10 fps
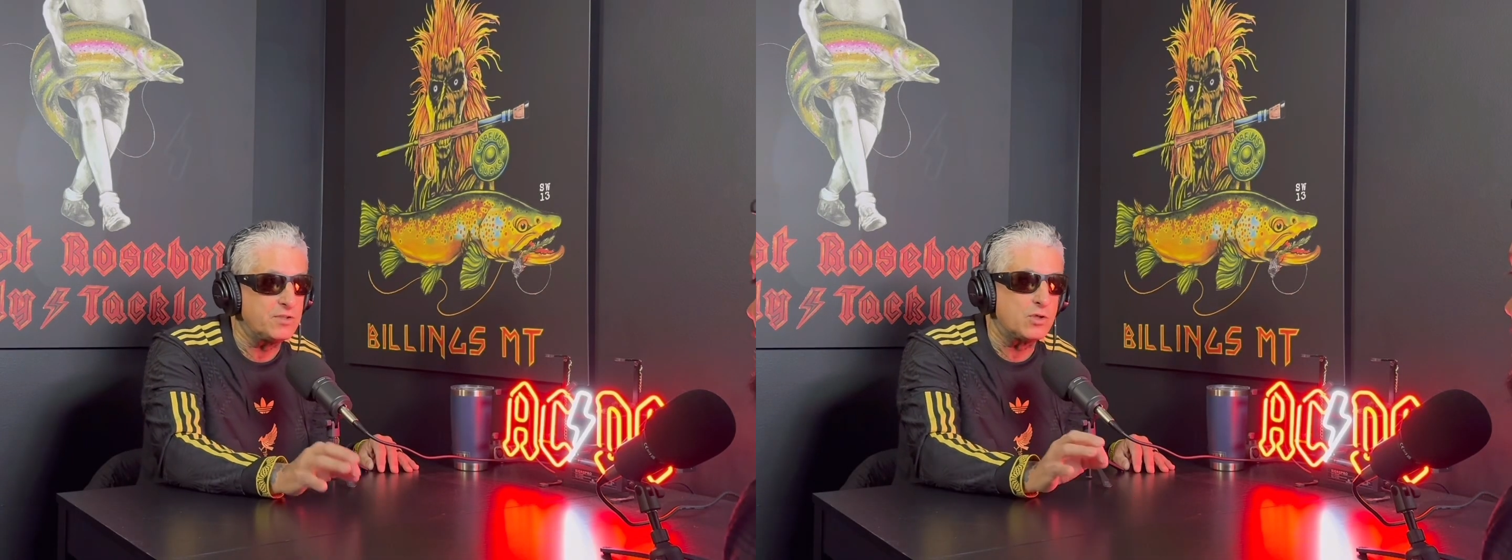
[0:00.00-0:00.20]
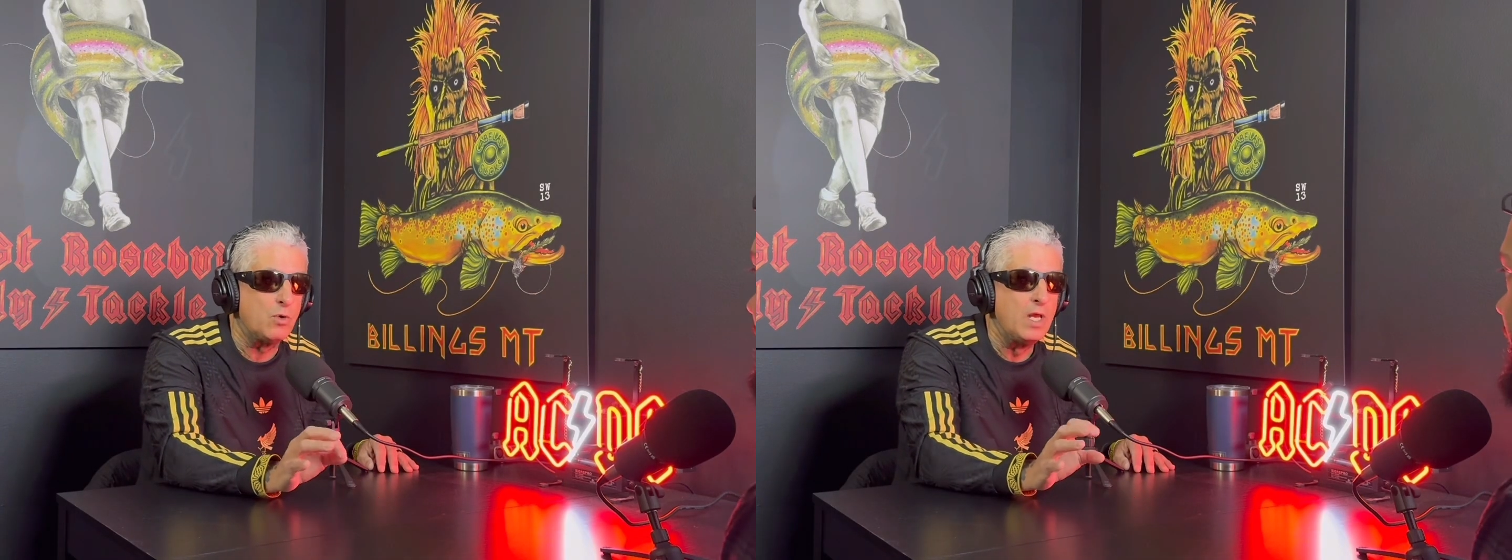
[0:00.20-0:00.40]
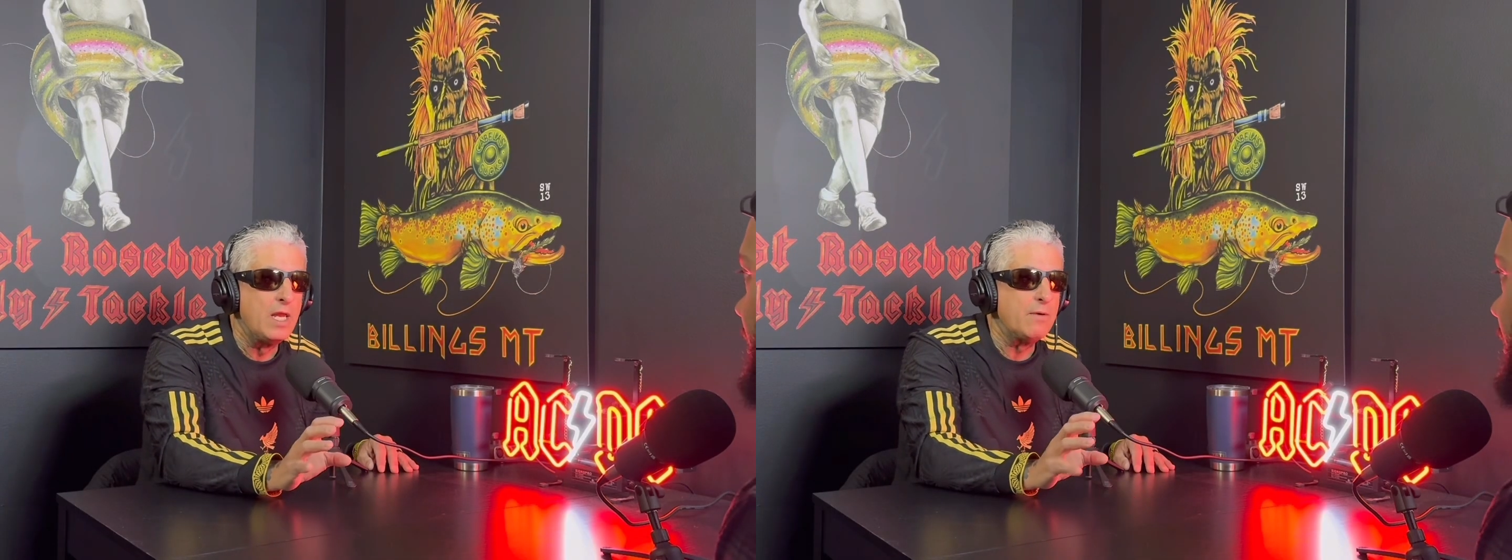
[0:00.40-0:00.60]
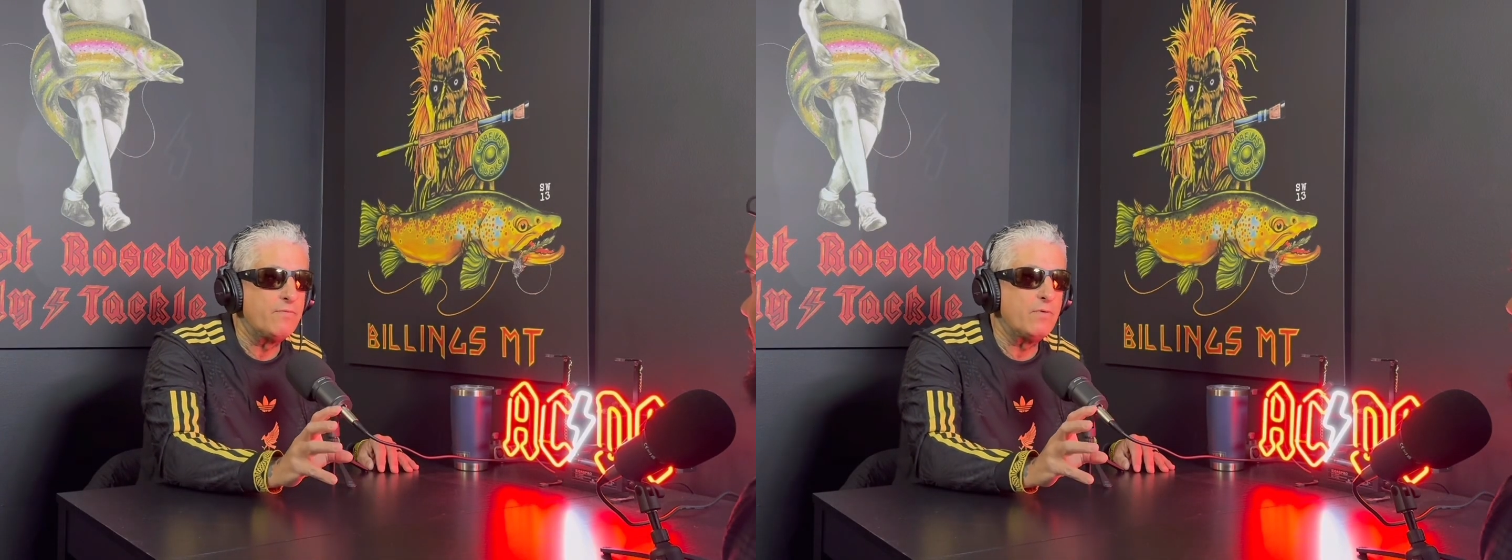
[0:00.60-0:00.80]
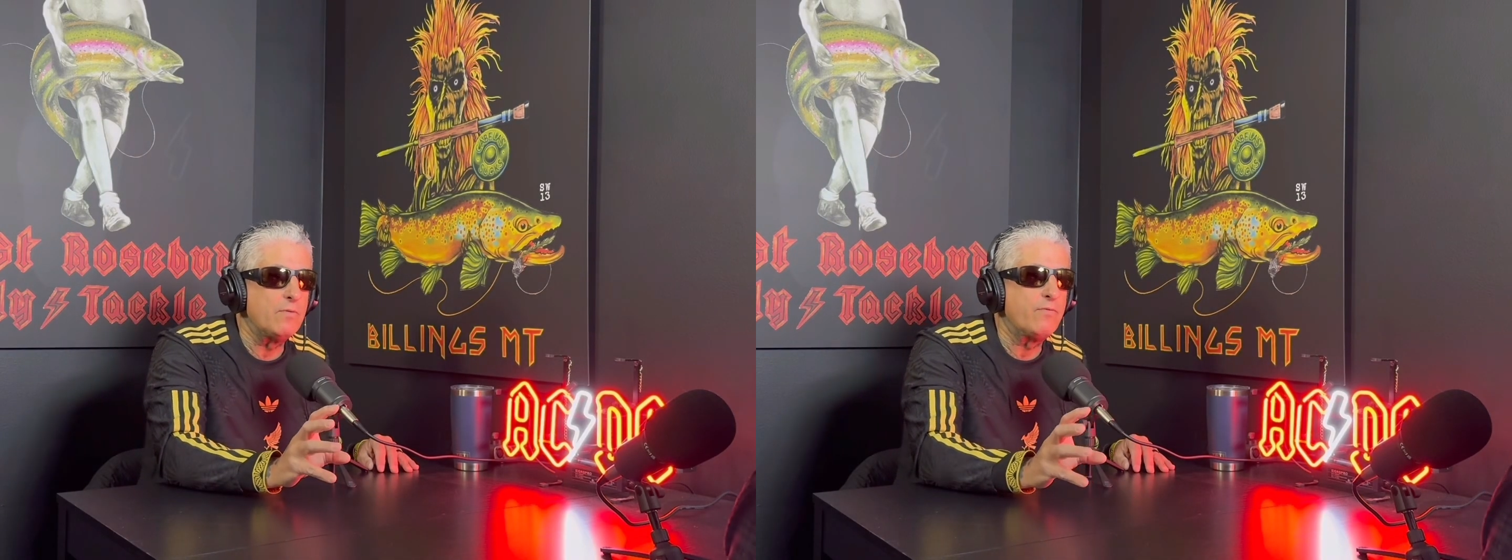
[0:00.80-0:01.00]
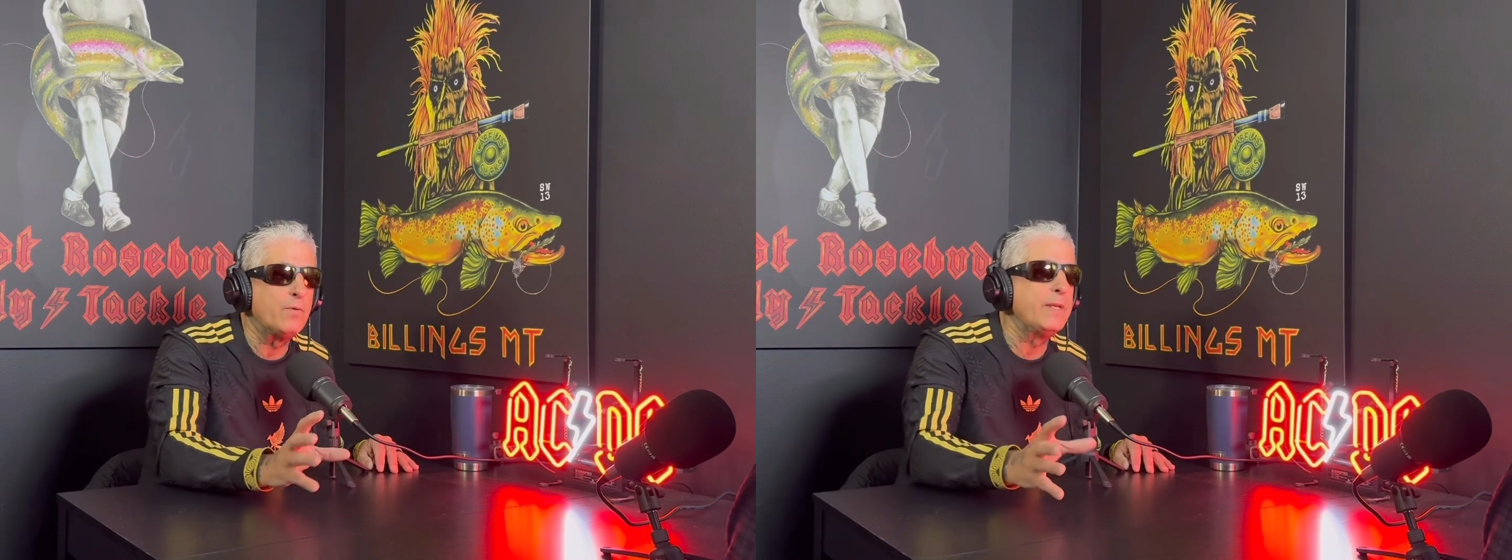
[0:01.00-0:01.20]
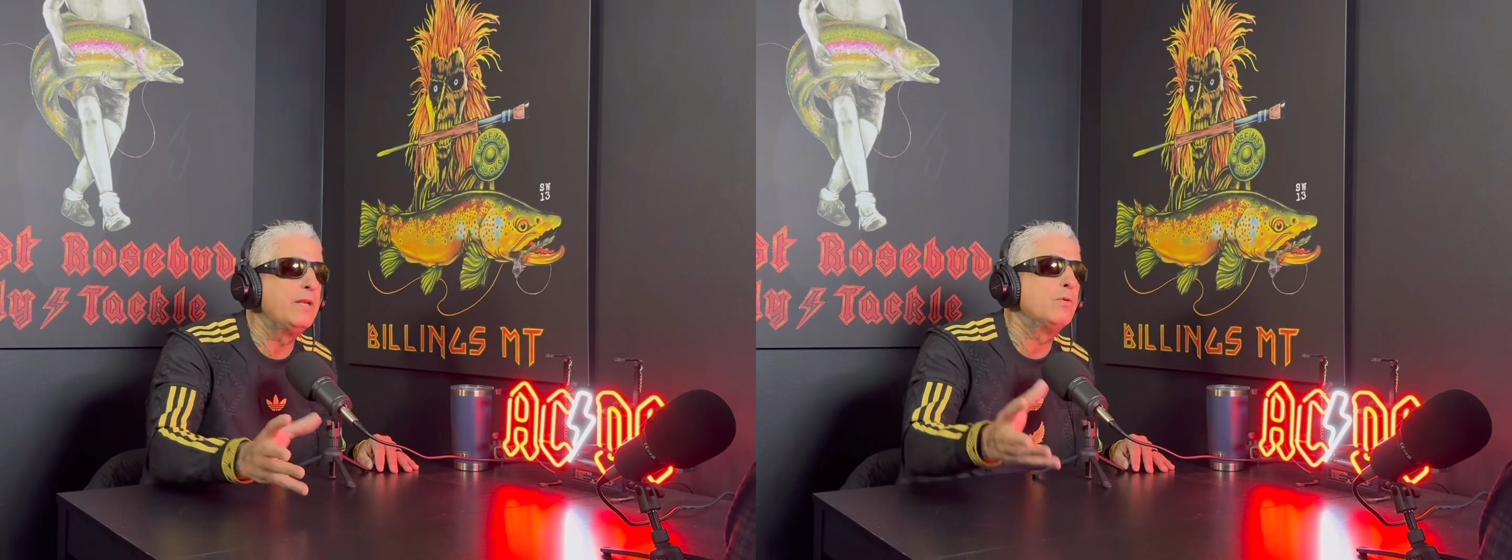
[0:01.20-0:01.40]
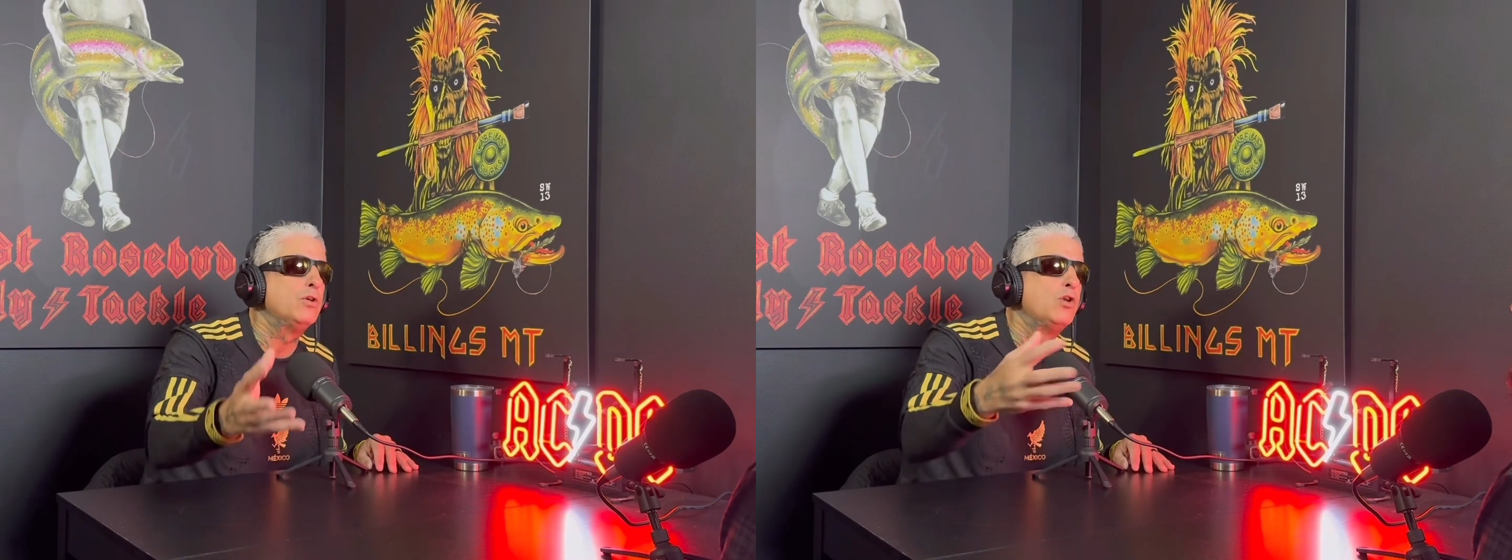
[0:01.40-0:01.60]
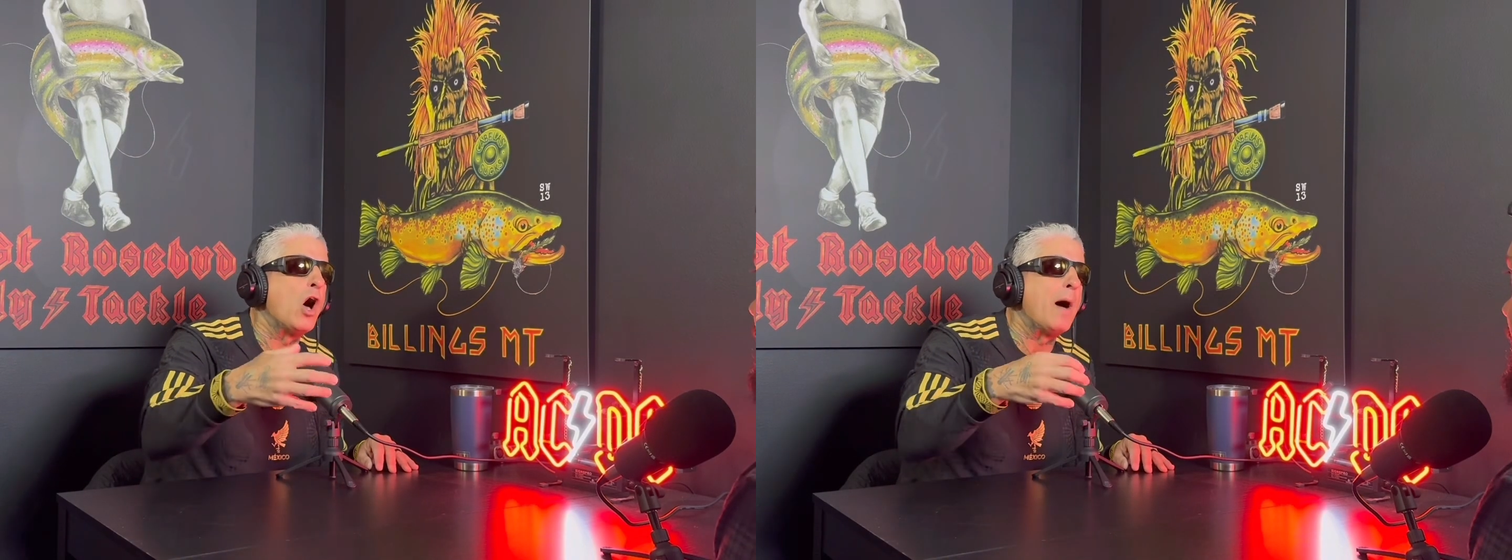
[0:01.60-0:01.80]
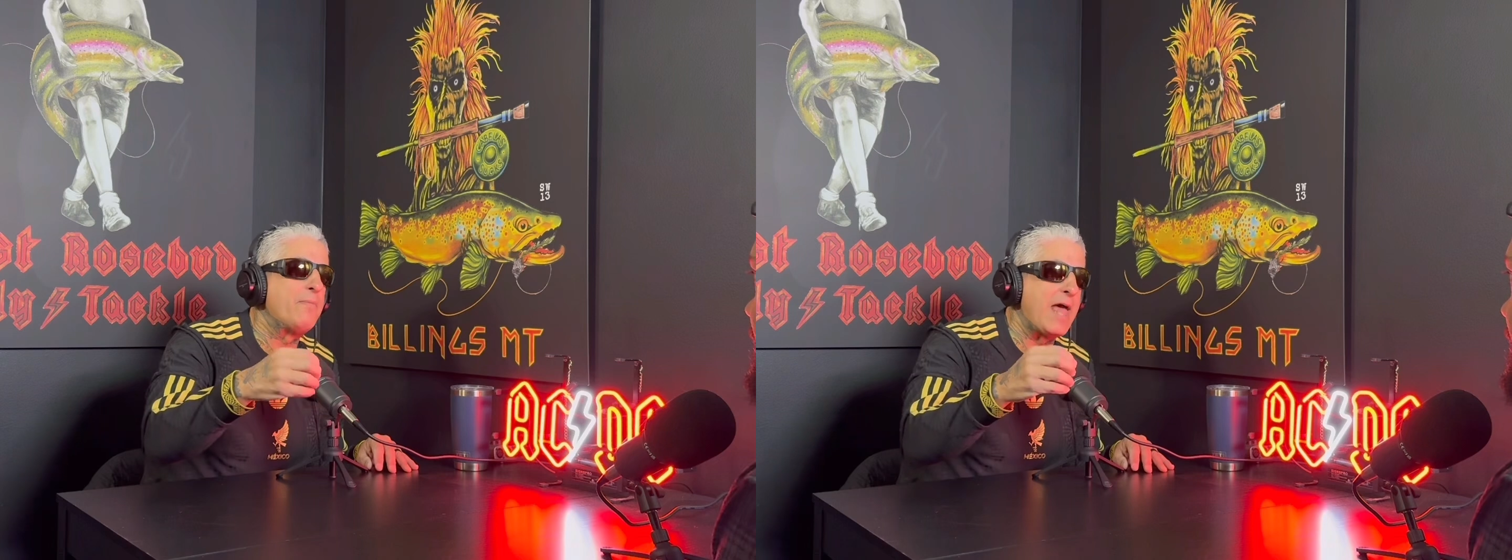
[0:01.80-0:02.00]
So for me to
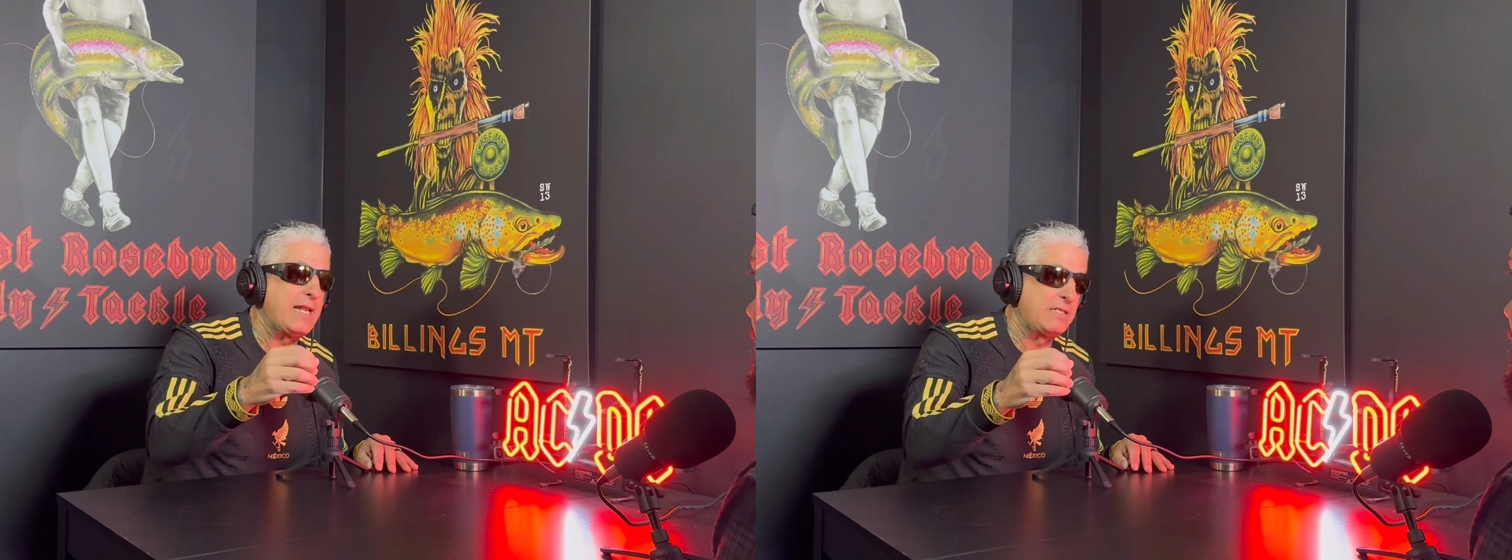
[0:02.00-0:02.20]
adopt that